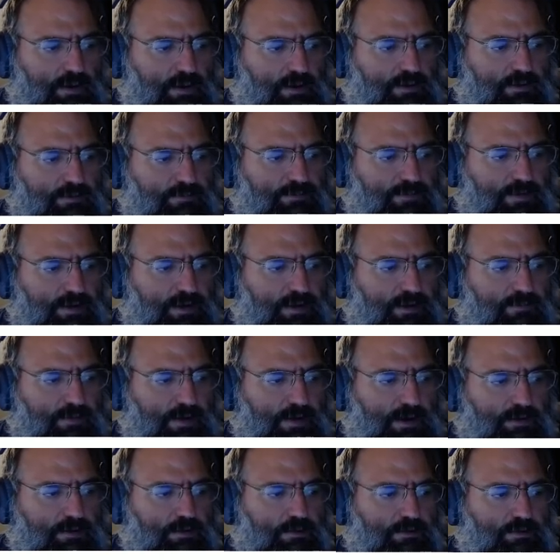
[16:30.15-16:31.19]
config
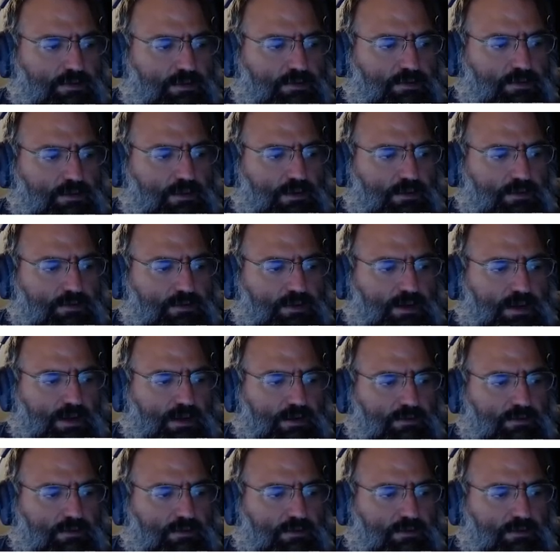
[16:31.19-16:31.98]
values that you can set.